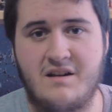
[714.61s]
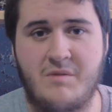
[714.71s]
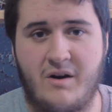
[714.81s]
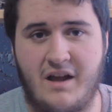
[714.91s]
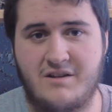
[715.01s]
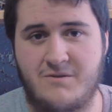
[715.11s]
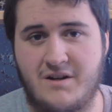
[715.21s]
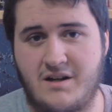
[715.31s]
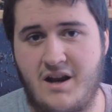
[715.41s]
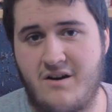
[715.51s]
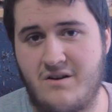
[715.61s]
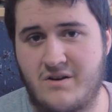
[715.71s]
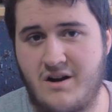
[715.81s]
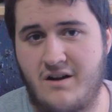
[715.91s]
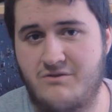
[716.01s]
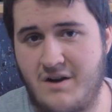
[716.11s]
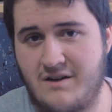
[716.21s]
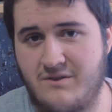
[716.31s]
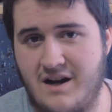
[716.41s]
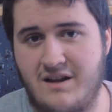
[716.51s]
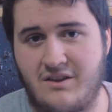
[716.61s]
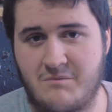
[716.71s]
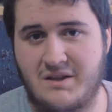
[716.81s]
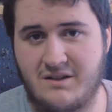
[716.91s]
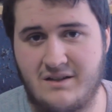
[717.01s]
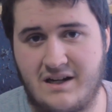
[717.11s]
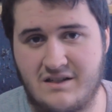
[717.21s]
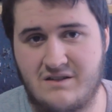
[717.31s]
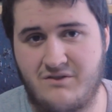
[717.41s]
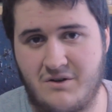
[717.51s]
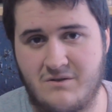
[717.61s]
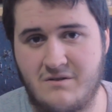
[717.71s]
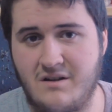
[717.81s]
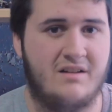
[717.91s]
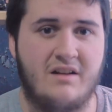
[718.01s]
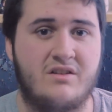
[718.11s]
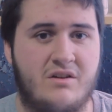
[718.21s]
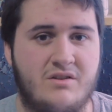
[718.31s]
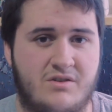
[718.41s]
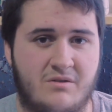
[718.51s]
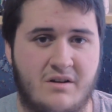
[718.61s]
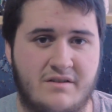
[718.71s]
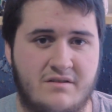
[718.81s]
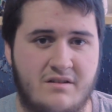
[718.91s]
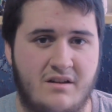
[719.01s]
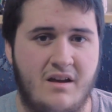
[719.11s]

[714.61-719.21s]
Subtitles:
about entering a carrier contract for anything but the latest phone, it's a good choice.